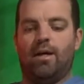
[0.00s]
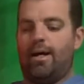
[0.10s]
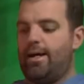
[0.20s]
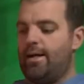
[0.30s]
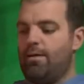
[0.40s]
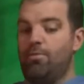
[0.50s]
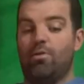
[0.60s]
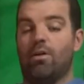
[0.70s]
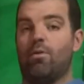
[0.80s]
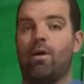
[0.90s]
You
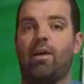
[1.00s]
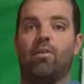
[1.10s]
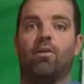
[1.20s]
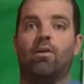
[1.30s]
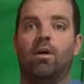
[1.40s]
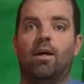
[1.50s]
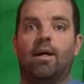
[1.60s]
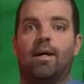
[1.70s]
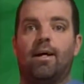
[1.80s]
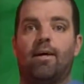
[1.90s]
did a regular
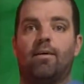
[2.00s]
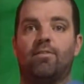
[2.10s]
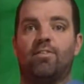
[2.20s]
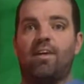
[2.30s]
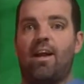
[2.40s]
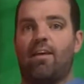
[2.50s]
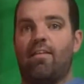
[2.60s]
static